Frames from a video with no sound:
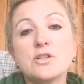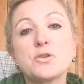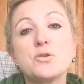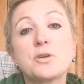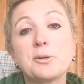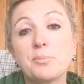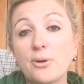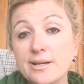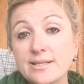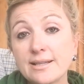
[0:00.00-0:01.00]
So you can
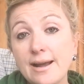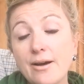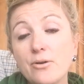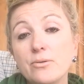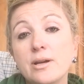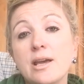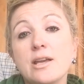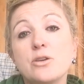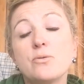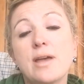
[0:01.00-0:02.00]
price it out.
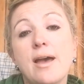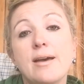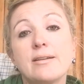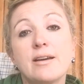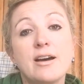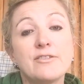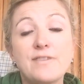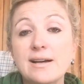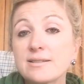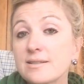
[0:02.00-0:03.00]
You can
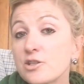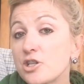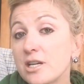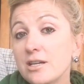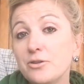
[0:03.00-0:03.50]
fax the sheet.